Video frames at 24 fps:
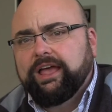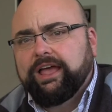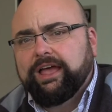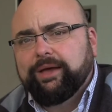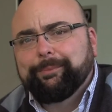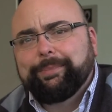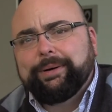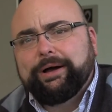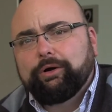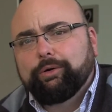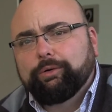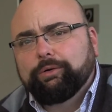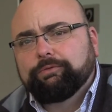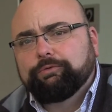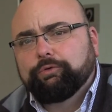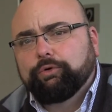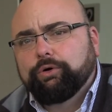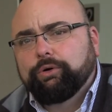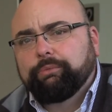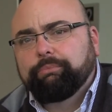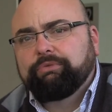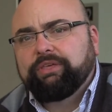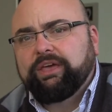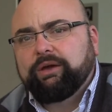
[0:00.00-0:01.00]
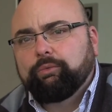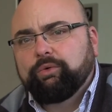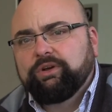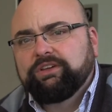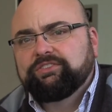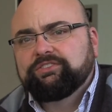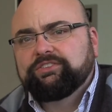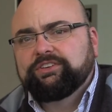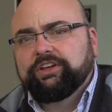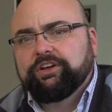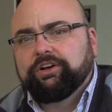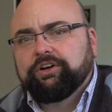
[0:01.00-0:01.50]
and powerful that we
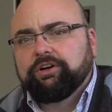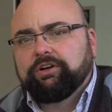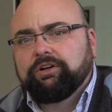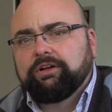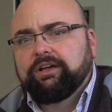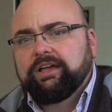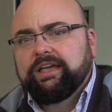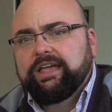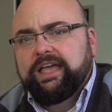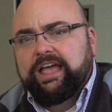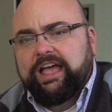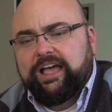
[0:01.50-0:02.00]
still